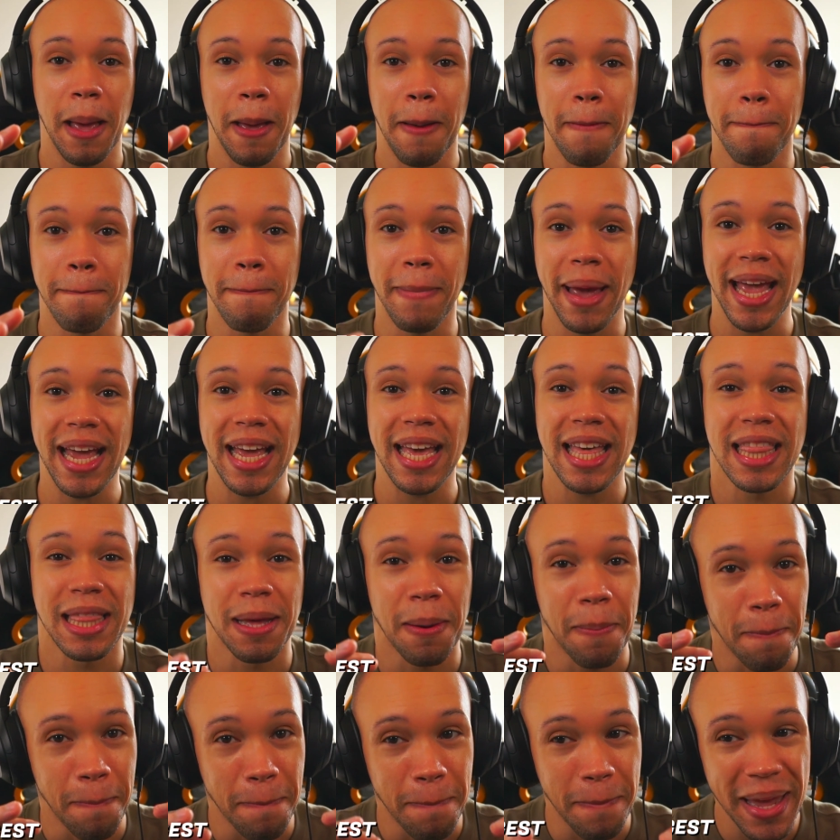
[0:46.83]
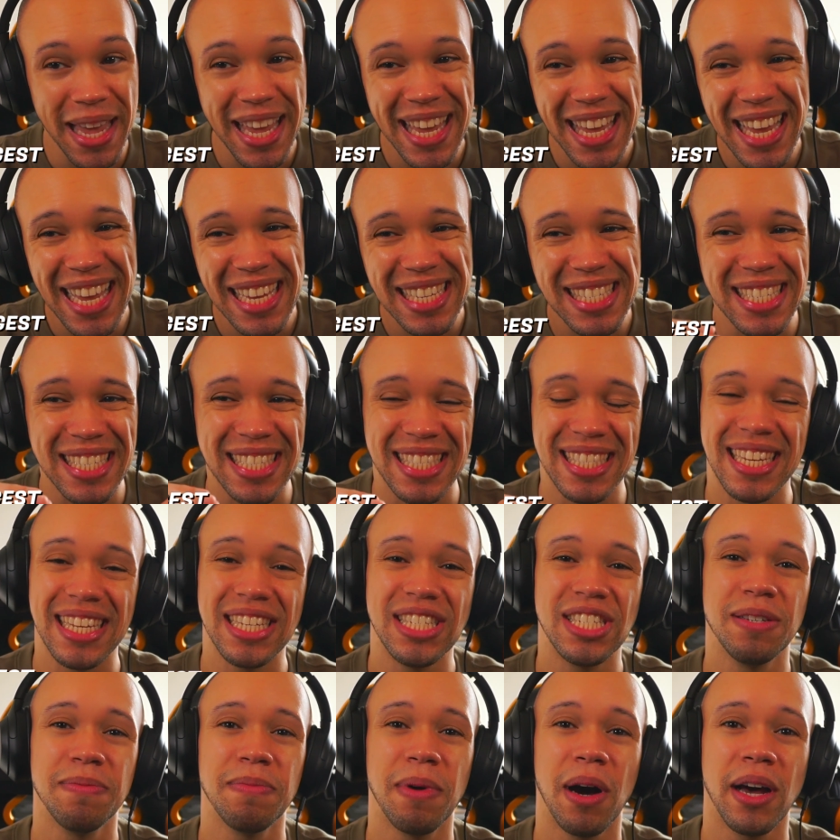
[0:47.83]
make the biggest
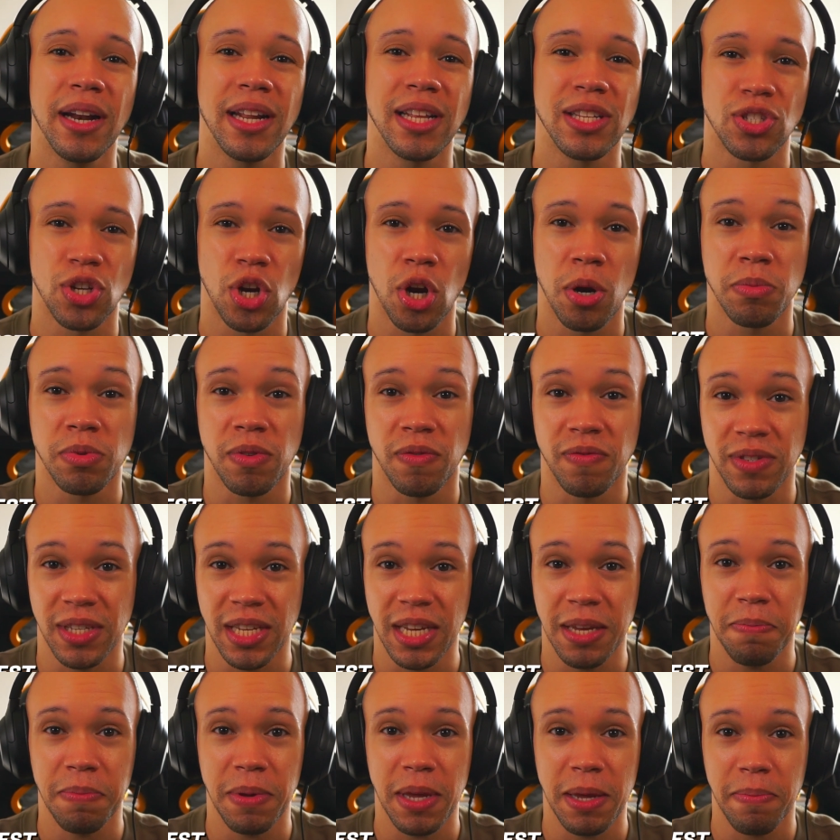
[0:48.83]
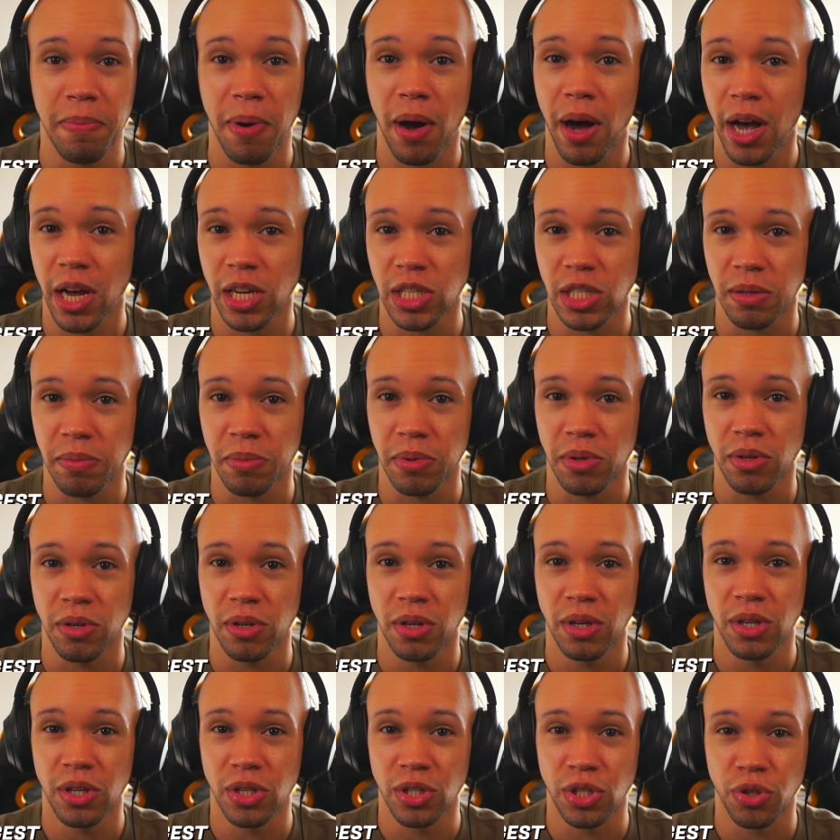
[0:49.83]
Digimon in terms of DP possible
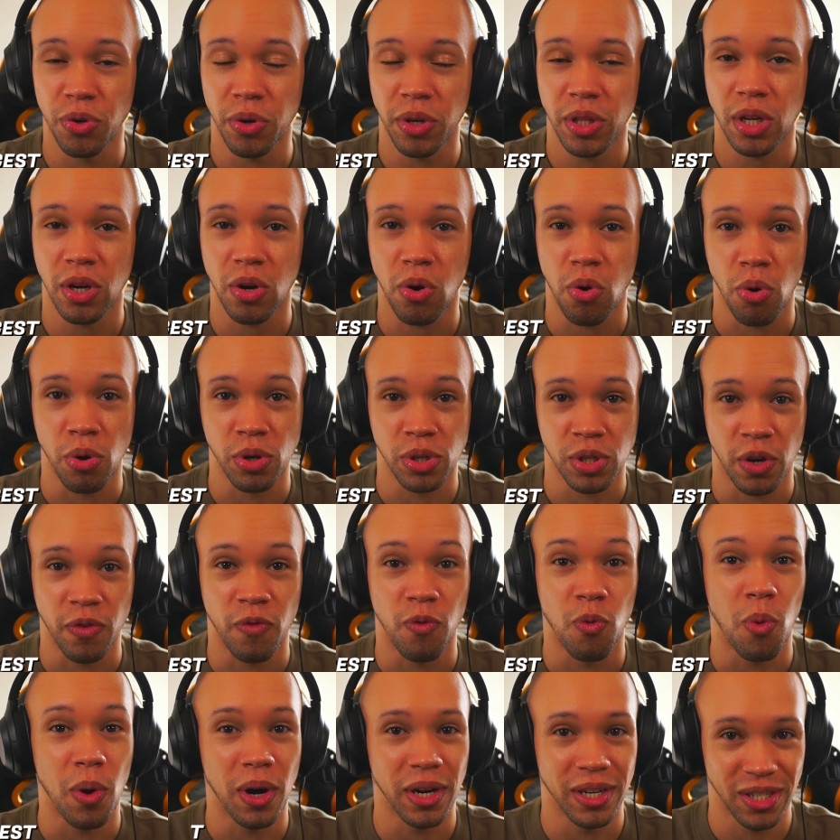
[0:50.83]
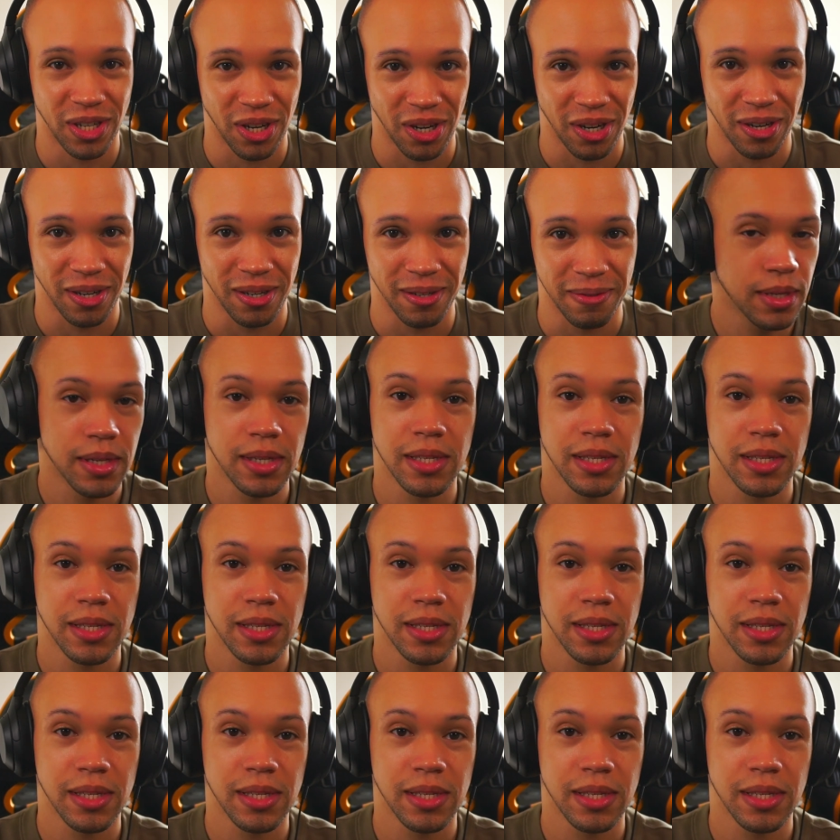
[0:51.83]
during the course of one turn.